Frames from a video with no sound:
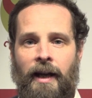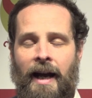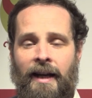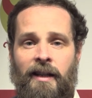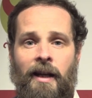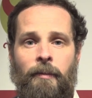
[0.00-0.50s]

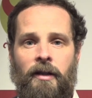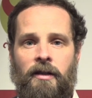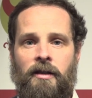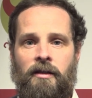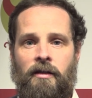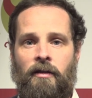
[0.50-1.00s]

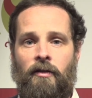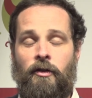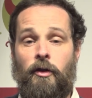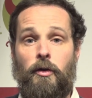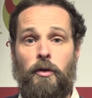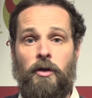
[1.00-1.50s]
academics
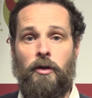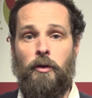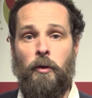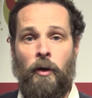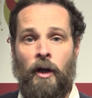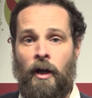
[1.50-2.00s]
through to